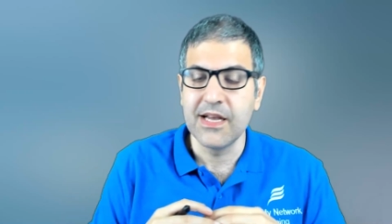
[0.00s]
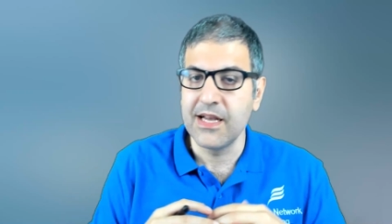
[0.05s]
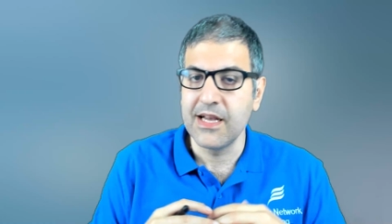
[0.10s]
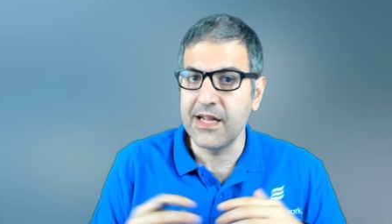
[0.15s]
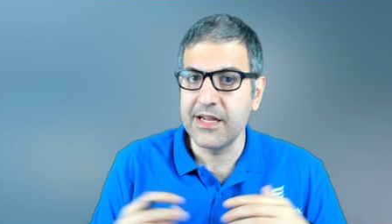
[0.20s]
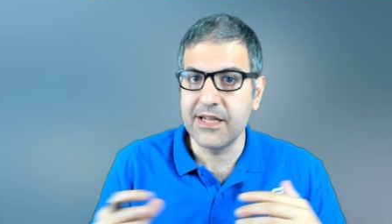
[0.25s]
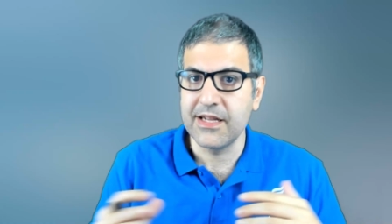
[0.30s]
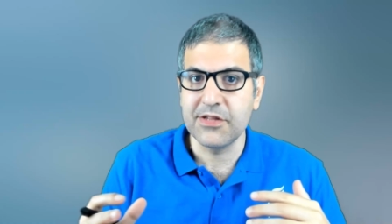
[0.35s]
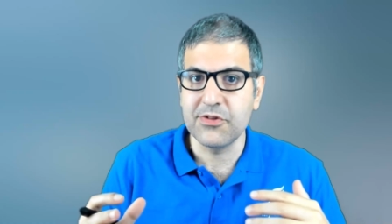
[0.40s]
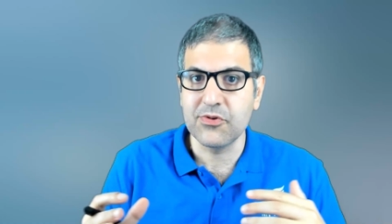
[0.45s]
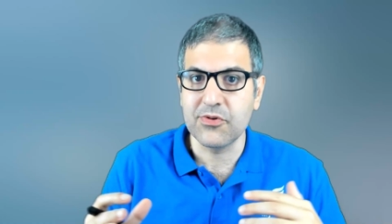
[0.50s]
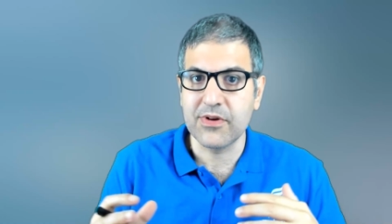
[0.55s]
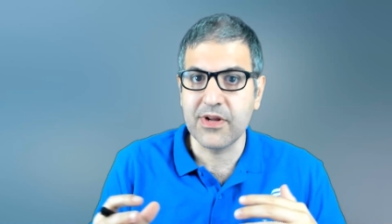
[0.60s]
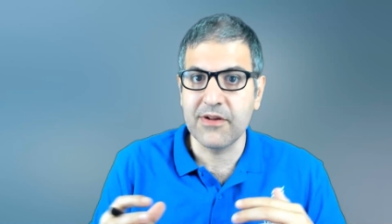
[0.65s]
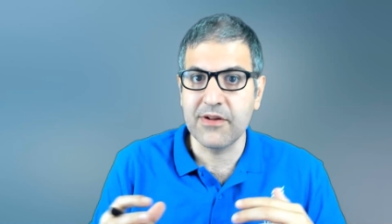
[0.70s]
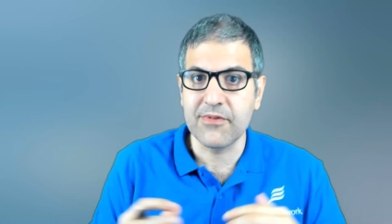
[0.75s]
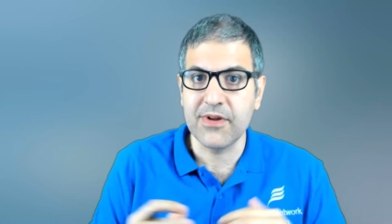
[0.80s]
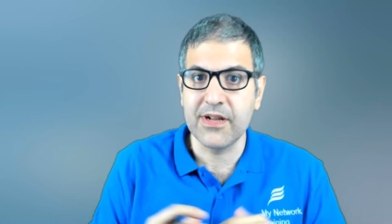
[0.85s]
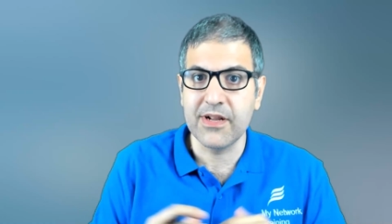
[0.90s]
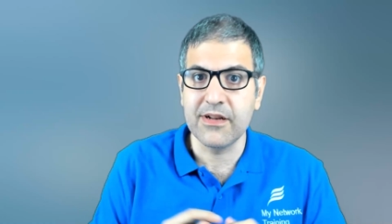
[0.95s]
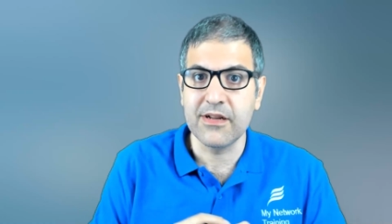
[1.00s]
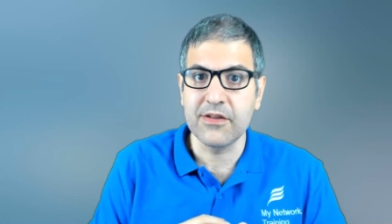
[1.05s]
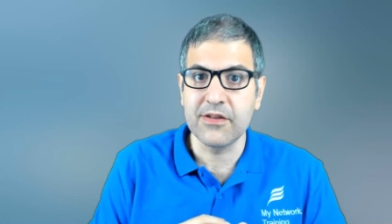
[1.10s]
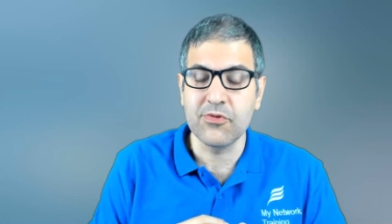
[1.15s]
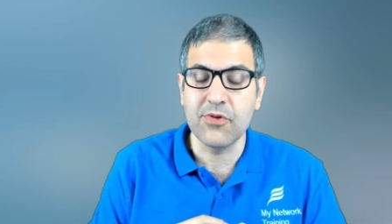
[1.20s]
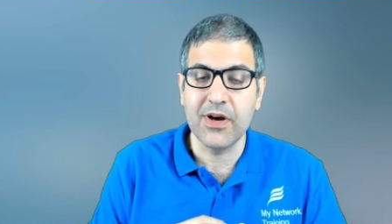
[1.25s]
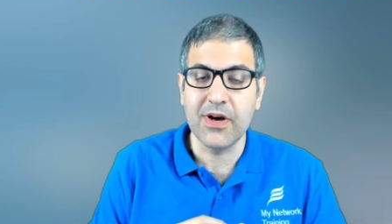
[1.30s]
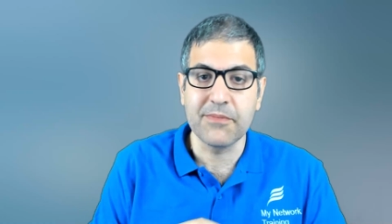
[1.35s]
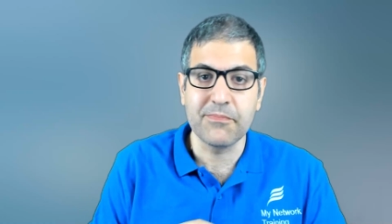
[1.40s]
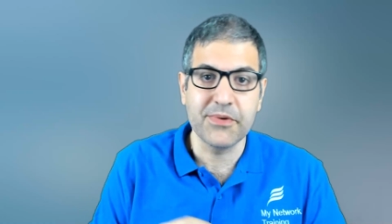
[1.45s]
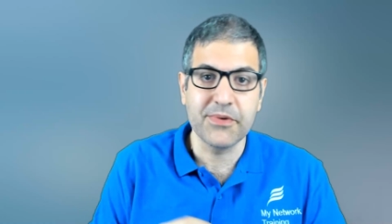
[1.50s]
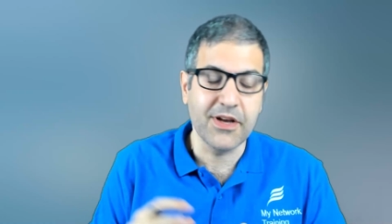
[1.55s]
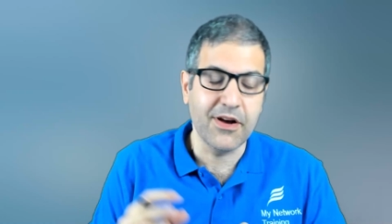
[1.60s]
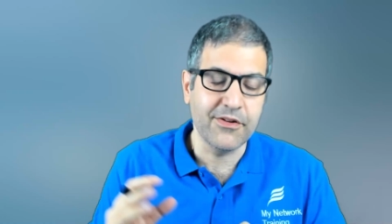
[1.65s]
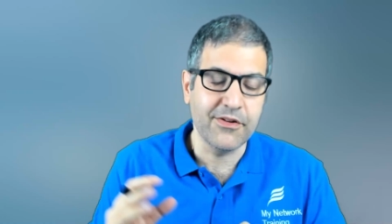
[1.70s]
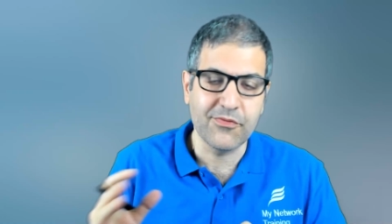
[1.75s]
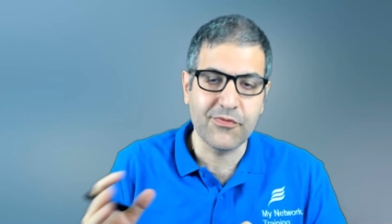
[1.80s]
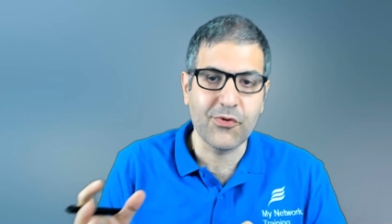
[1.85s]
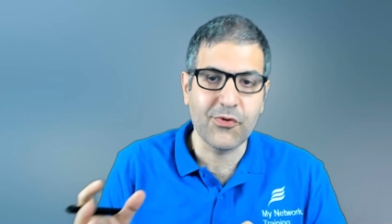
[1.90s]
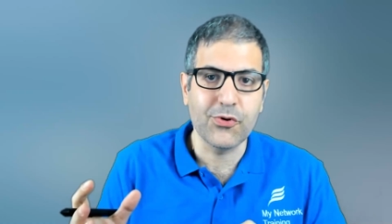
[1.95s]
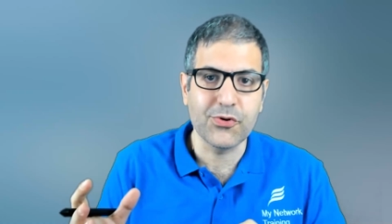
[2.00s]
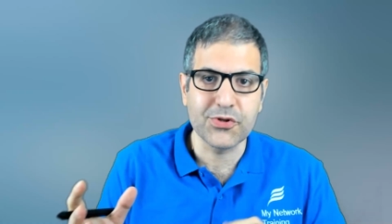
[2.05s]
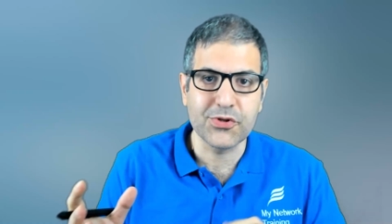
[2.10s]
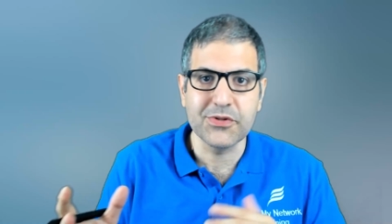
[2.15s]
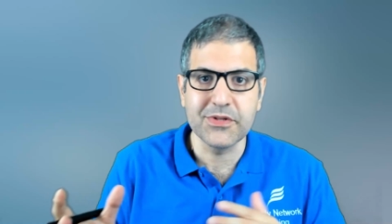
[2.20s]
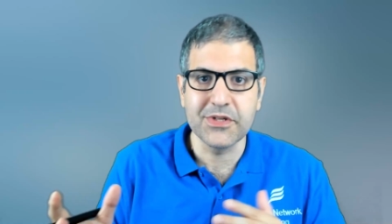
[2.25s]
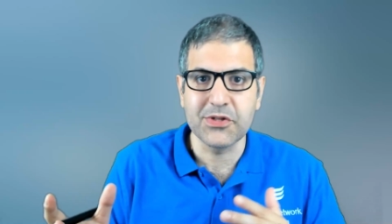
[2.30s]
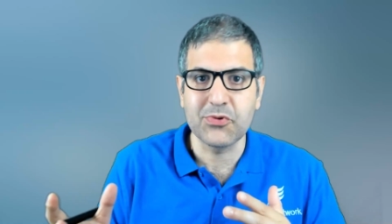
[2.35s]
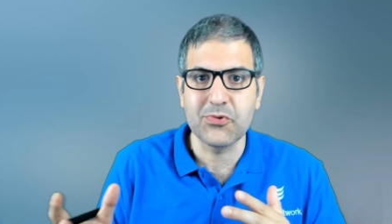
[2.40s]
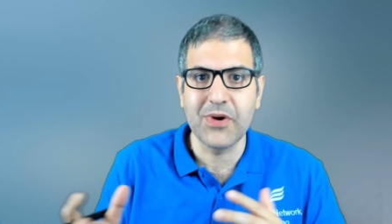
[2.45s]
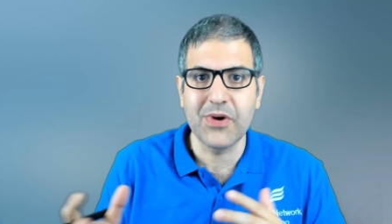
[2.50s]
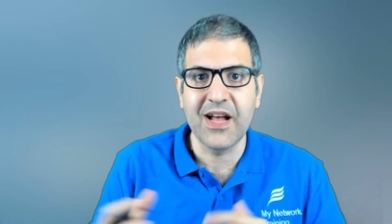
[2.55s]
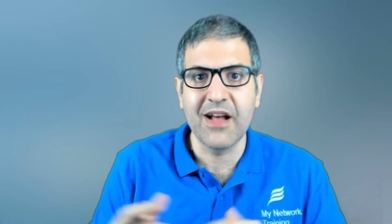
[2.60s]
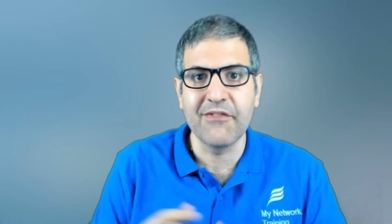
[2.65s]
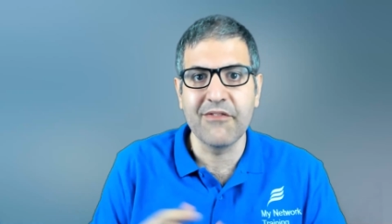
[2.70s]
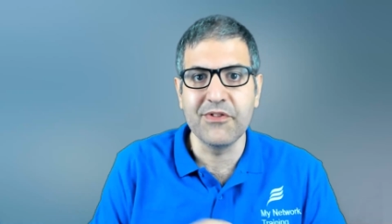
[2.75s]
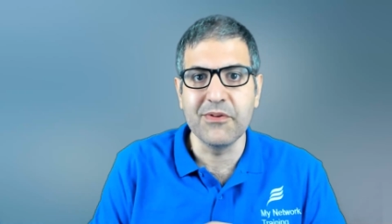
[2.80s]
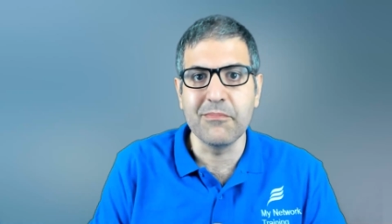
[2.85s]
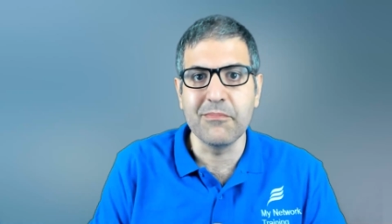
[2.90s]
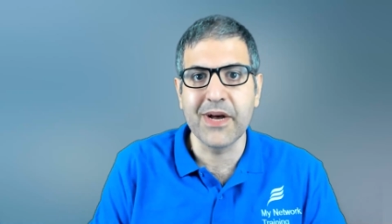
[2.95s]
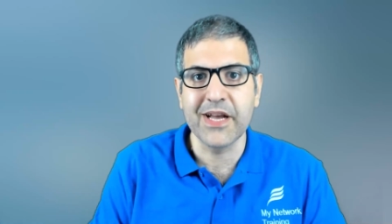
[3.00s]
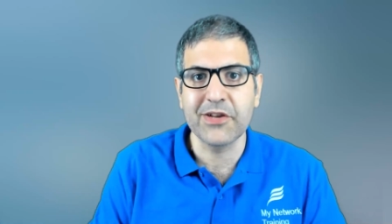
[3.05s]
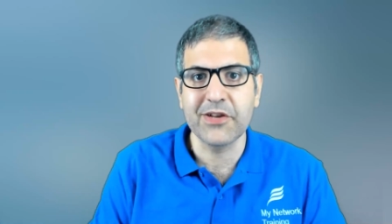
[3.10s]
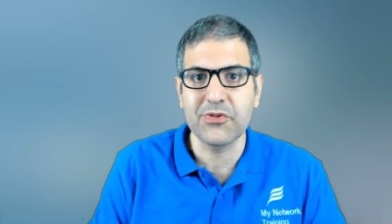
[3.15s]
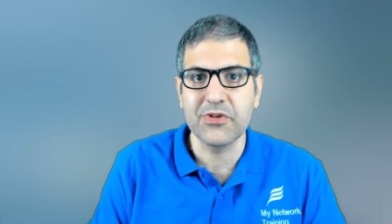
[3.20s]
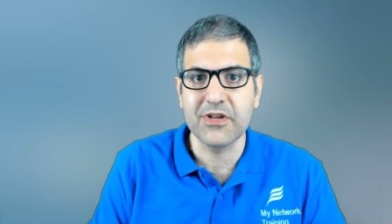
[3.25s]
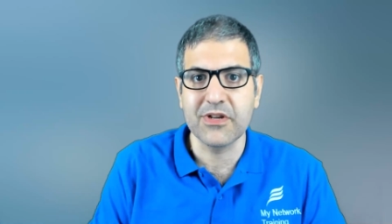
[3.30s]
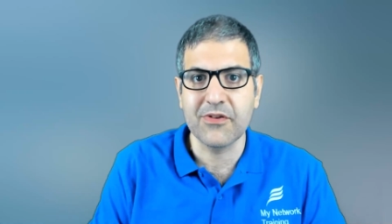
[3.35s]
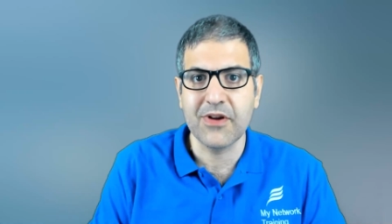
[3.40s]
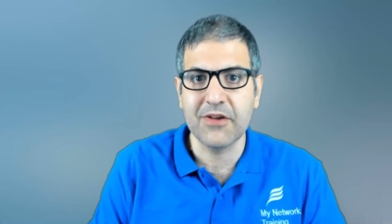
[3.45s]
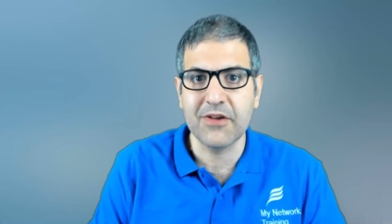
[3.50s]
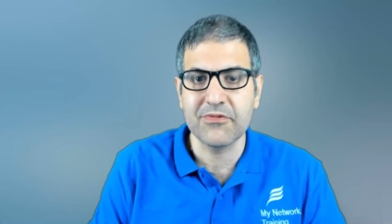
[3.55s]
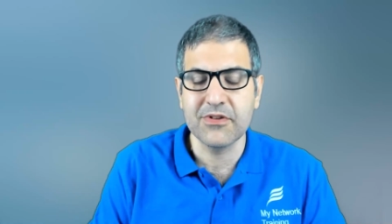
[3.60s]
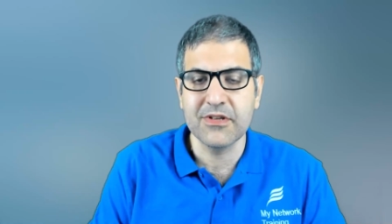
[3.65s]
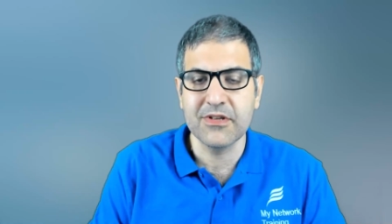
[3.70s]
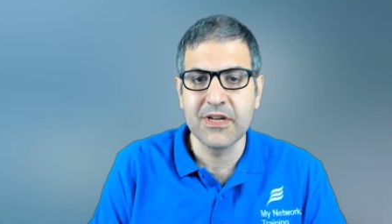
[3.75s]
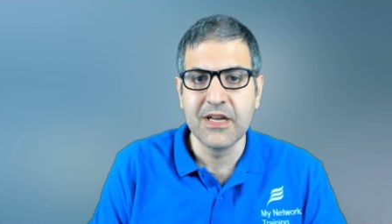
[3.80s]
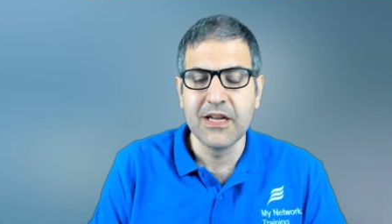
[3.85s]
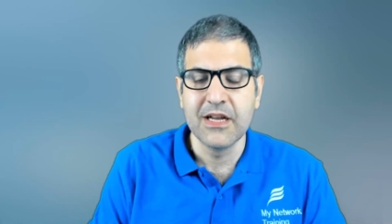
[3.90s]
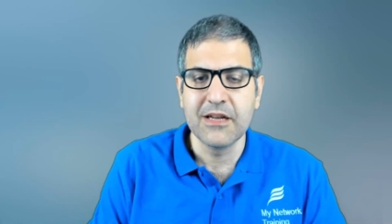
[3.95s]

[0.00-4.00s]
and then you can run EOIP and of course you need to have the MikroTik router